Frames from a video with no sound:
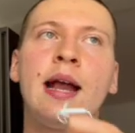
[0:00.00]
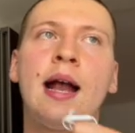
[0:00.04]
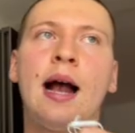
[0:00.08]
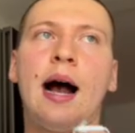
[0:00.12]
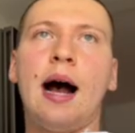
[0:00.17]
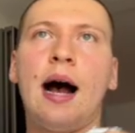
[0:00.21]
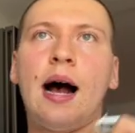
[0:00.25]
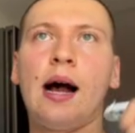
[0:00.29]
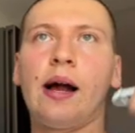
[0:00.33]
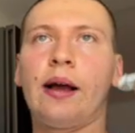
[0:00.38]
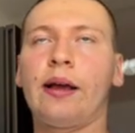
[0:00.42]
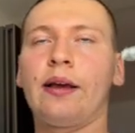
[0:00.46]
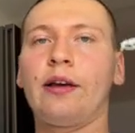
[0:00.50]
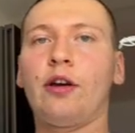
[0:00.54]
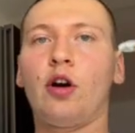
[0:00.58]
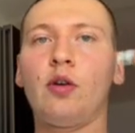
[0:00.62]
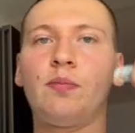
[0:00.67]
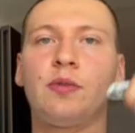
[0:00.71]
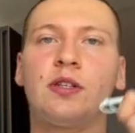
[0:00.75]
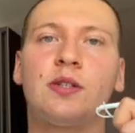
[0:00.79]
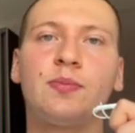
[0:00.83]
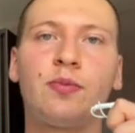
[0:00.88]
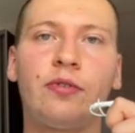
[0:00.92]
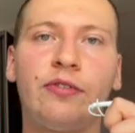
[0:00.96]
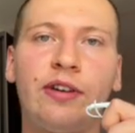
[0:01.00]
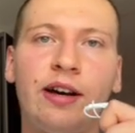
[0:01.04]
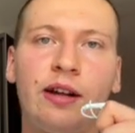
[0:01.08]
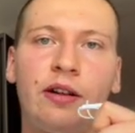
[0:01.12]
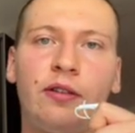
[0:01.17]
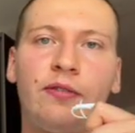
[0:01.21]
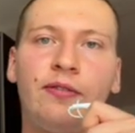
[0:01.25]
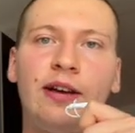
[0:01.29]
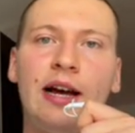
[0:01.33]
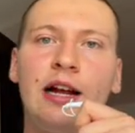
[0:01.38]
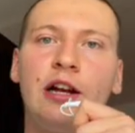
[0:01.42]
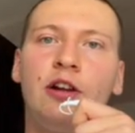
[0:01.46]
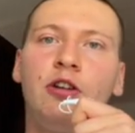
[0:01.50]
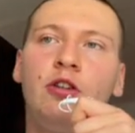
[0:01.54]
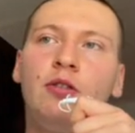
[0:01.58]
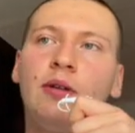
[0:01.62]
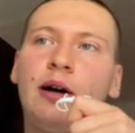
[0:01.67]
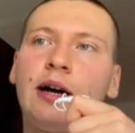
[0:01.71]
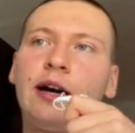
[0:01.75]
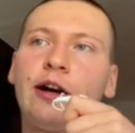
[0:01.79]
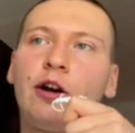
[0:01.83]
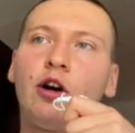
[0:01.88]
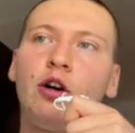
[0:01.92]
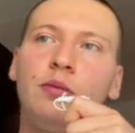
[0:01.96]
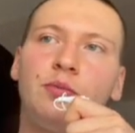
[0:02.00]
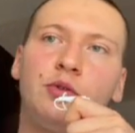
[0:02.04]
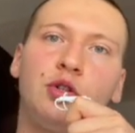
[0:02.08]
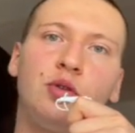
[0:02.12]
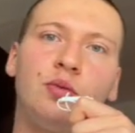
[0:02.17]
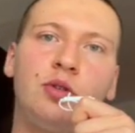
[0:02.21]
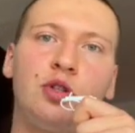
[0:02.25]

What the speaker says: I hope this provided value. I hope you